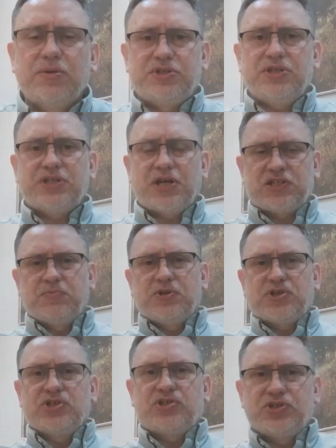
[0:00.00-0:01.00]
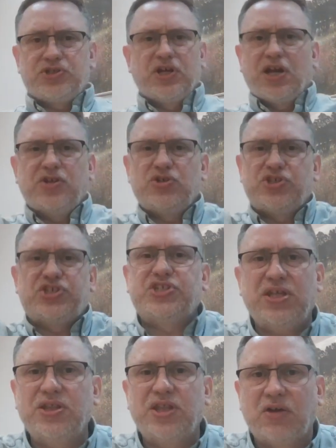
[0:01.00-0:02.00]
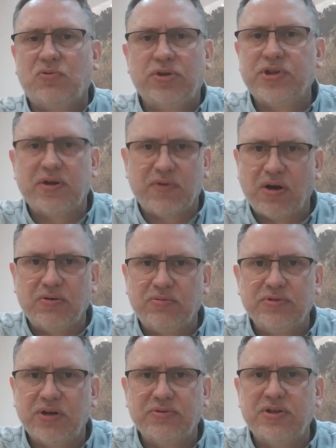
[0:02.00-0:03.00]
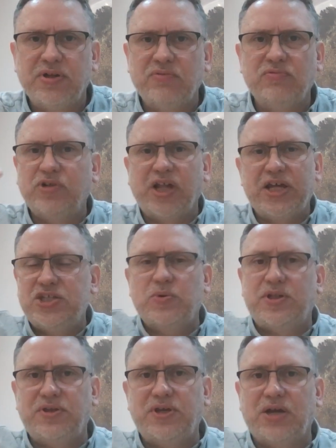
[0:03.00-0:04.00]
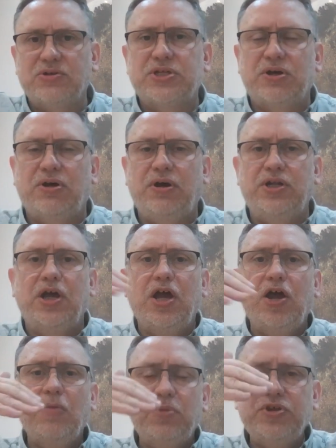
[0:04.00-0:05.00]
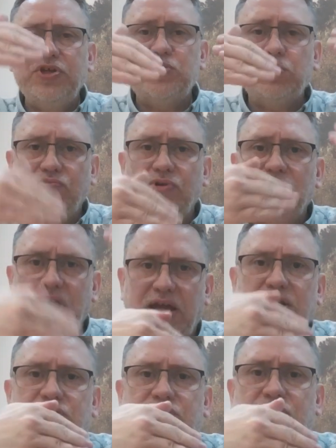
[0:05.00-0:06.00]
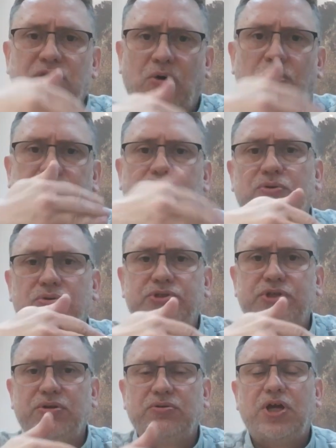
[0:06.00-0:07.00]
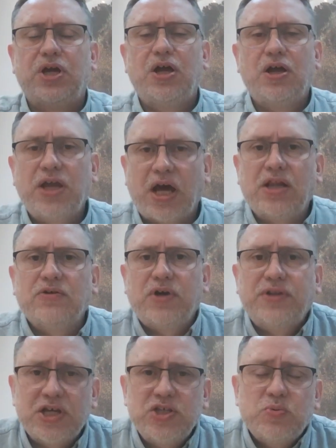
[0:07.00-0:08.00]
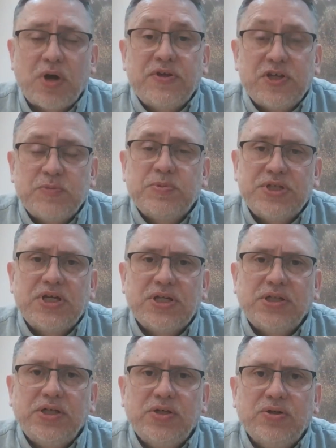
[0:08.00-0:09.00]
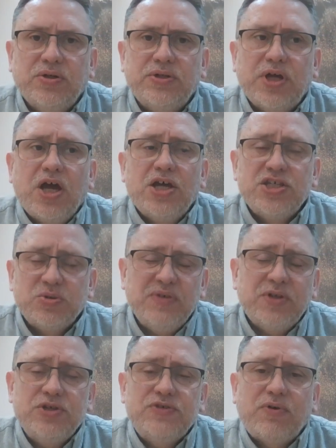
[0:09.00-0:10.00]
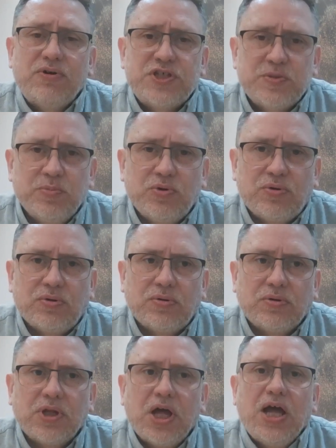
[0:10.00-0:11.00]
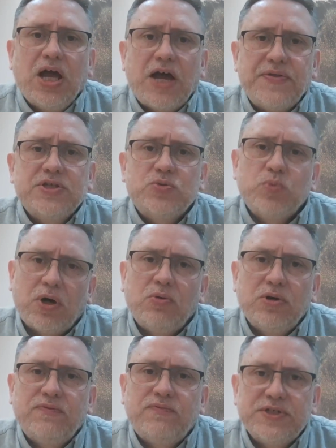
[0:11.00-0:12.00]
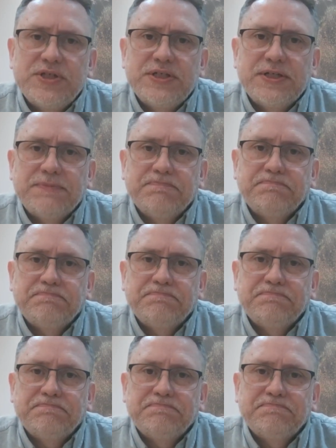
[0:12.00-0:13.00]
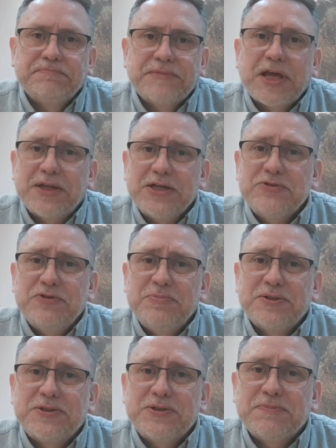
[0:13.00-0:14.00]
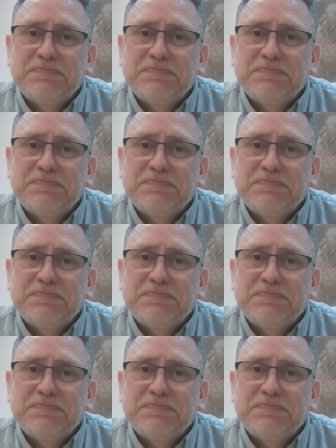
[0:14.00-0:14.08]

these exhibitions they just sit there all on their own, don't they? They don't relate to anything outside. But this one relates to the whole of the Cortauld Gallery, and that's why I think it's particularly good. So even though it's very small, I think it's well worth visiting. Thanks very much.